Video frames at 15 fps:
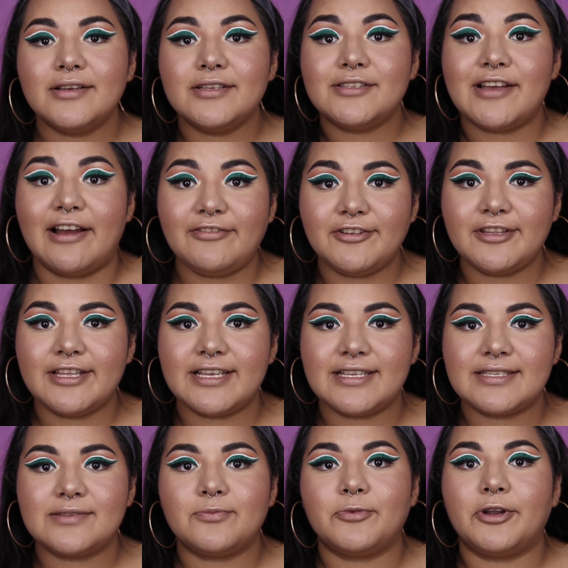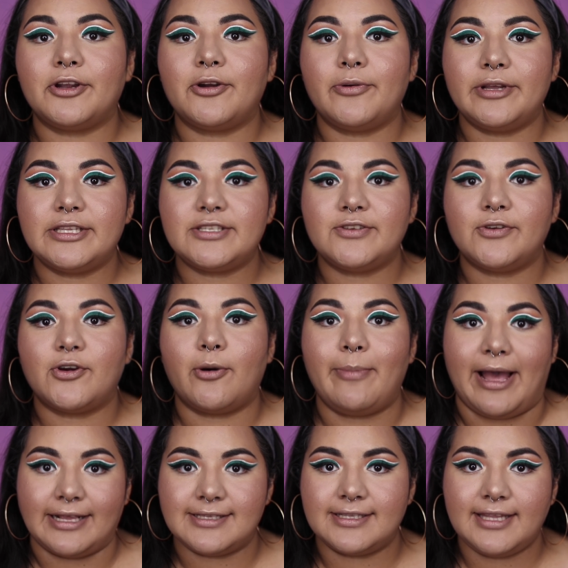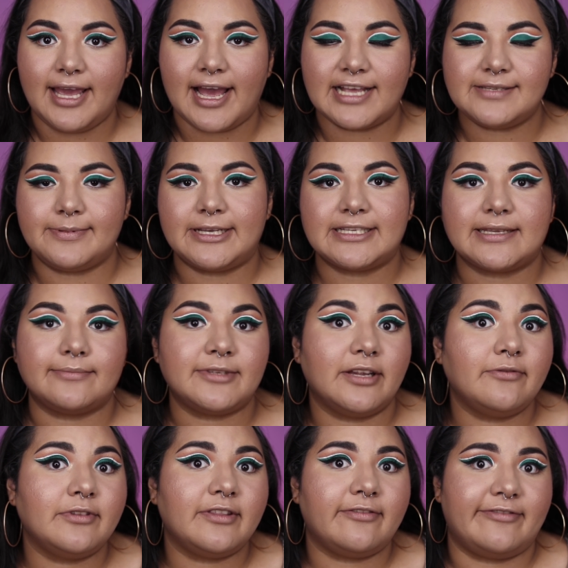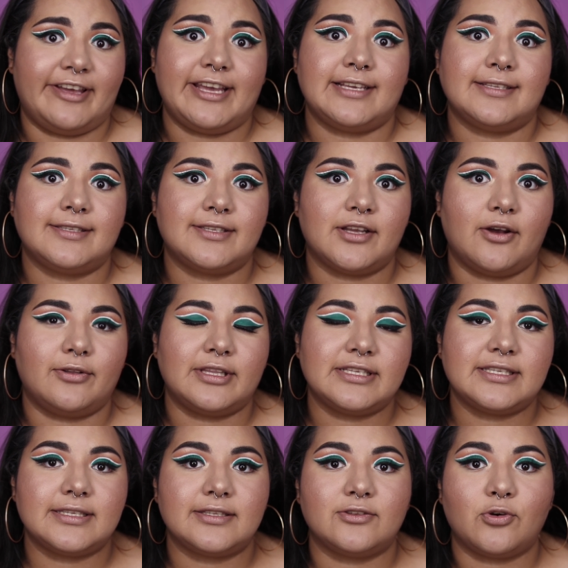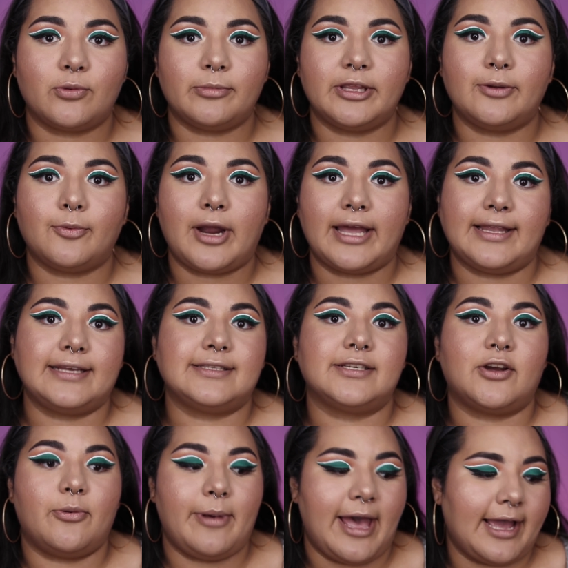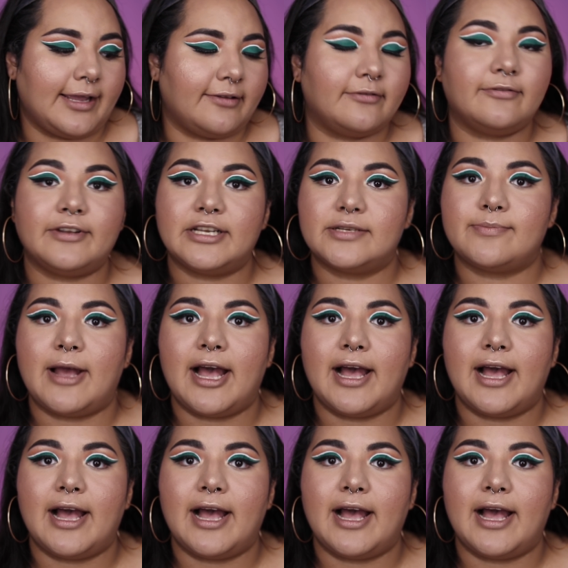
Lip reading: So after this, we're going to go back to the eyes because I'm done with the face. So this is normally where I like to go back and finish my